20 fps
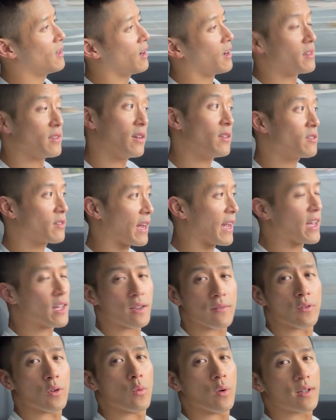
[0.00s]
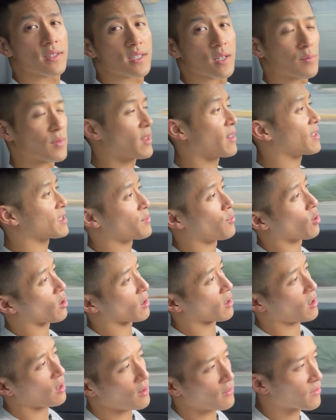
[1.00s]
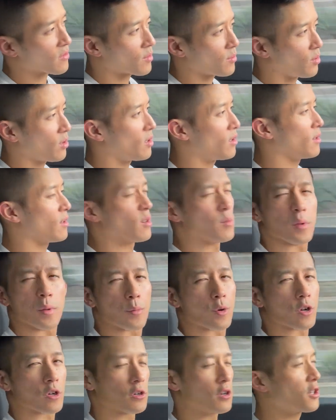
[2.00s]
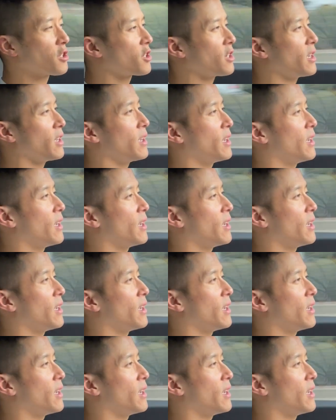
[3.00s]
On the other hand, if you want something that's more comfortable, a little bit more cushy,